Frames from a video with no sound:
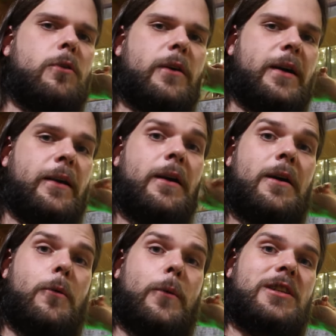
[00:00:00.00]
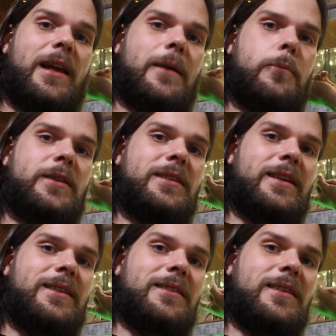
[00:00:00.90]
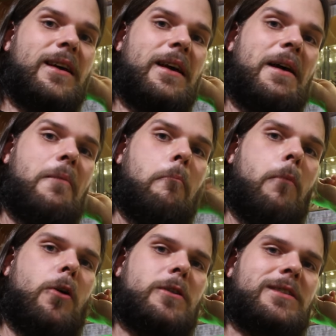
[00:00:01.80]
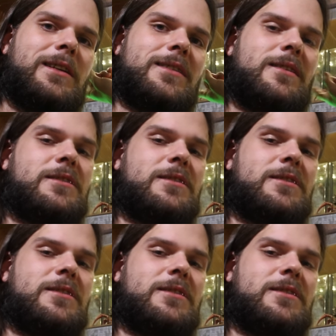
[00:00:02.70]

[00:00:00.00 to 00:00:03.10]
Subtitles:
pulcher, which, like predicted, molted.